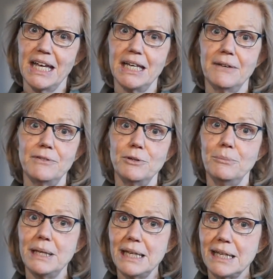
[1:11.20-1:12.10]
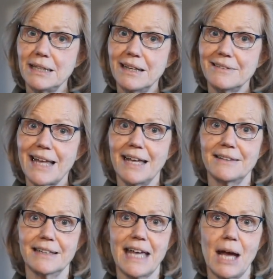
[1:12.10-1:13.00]
If you mean
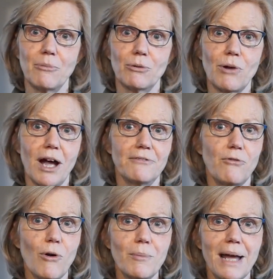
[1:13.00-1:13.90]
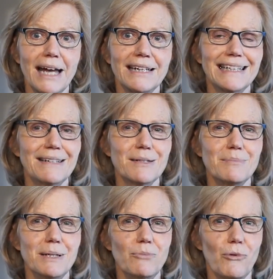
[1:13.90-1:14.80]
that the Camera Raw format gives
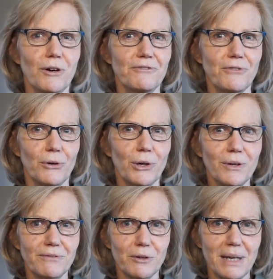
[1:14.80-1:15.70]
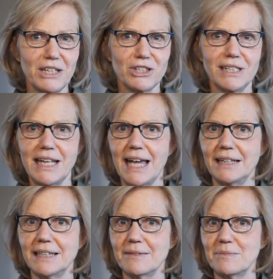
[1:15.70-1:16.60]
me more photo information
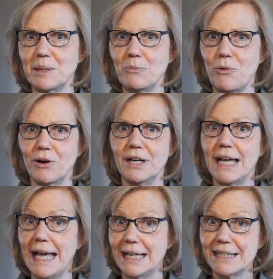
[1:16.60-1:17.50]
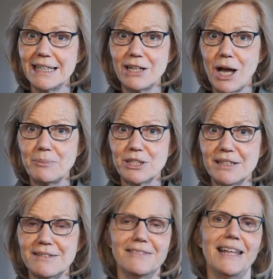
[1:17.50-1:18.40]
and gives me more editing
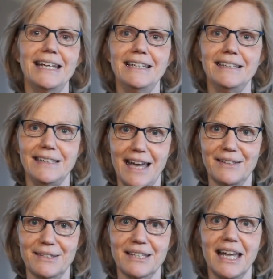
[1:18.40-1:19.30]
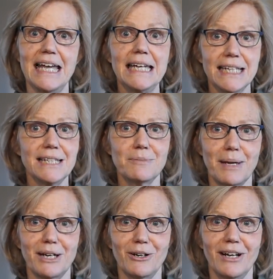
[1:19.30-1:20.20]
options, then yes, it is
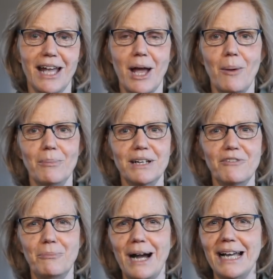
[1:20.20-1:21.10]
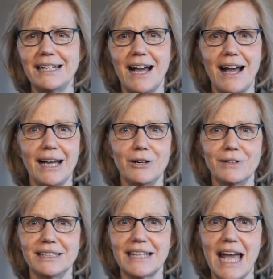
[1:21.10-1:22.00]
better. But if buying a
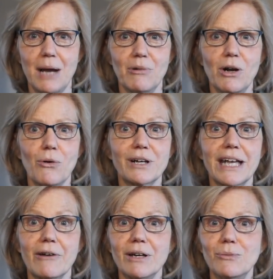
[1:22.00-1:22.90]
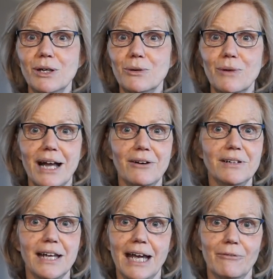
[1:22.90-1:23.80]
higher-end camera or carrying one
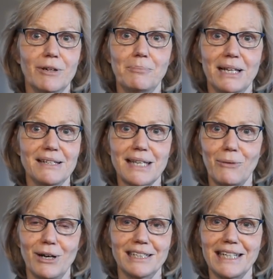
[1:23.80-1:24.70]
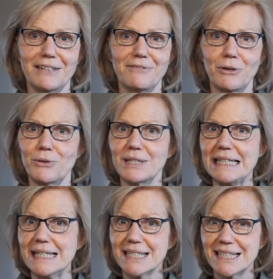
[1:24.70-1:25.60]
around every place I want to take photos
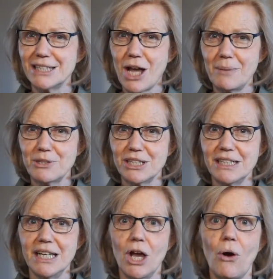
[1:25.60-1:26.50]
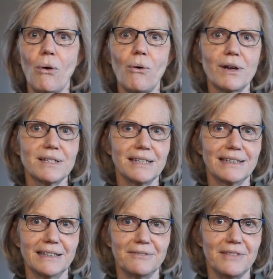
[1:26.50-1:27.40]
isn't an option or is
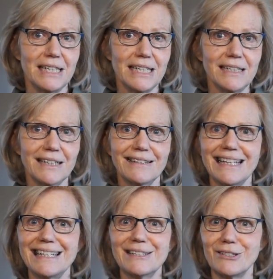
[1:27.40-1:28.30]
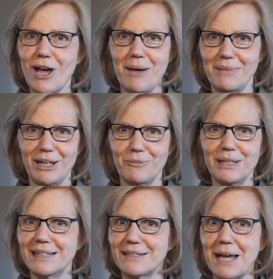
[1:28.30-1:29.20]
inconvenient, then it's not better
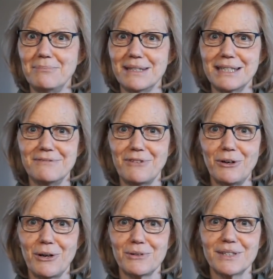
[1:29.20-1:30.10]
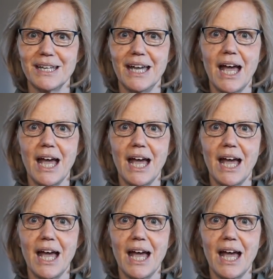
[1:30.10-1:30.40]
because I'm missing photos.